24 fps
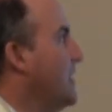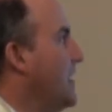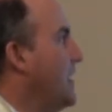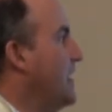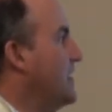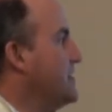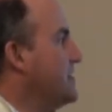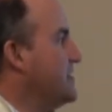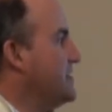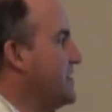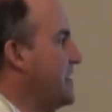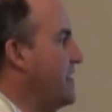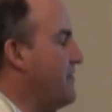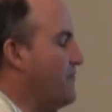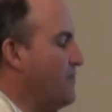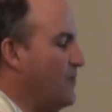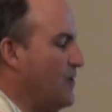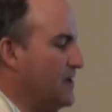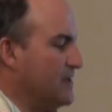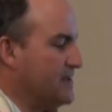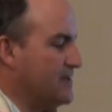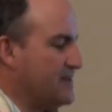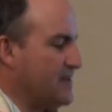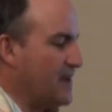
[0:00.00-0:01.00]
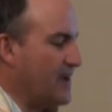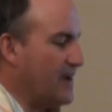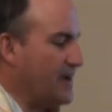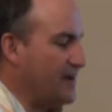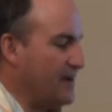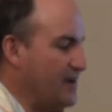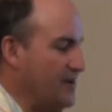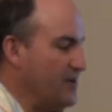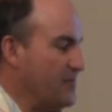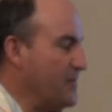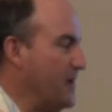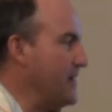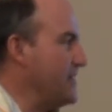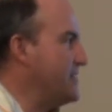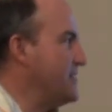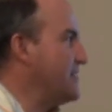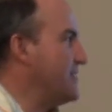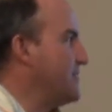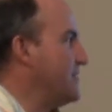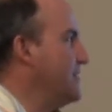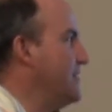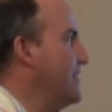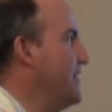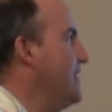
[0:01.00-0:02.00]
I just have one slide here
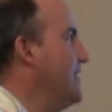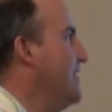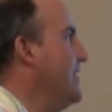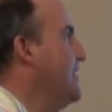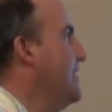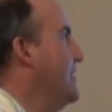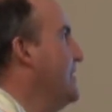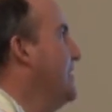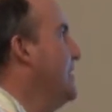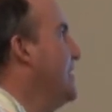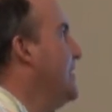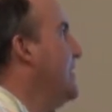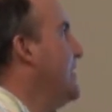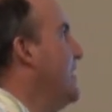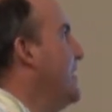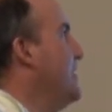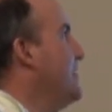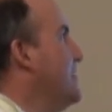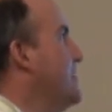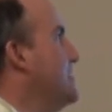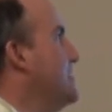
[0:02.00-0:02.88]
basically, and